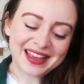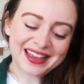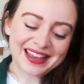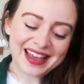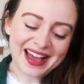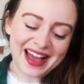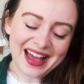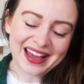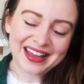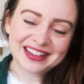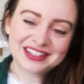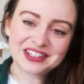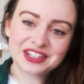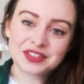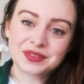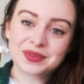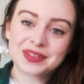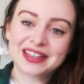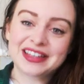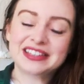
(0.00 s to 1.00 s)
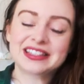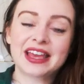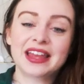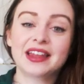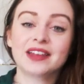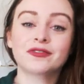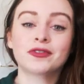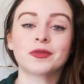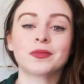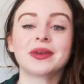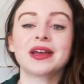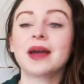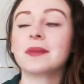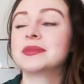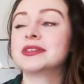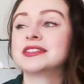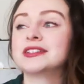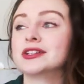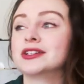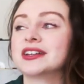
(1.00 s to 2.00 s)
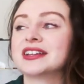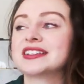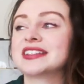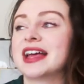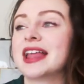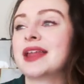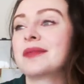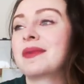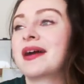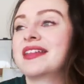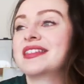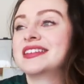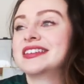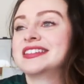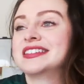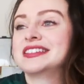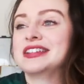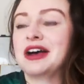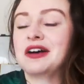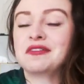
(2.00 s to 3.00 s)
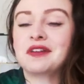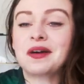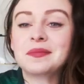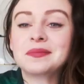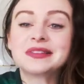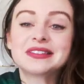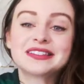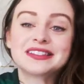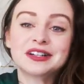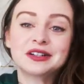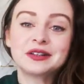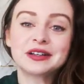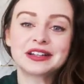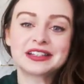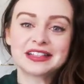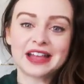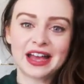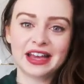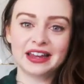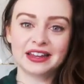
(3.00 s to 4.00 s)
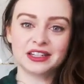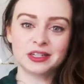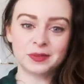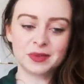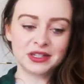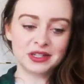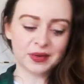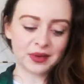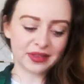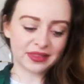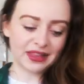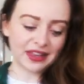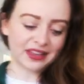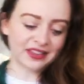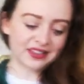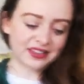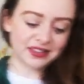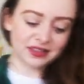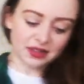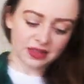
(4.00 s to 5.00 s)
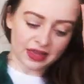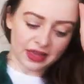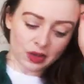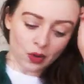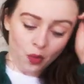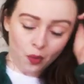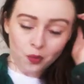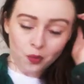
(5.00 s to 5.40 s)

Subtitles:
yeah, it's just really exciting for me. I'm still excited by this stuff. I'm still excited to be doing this like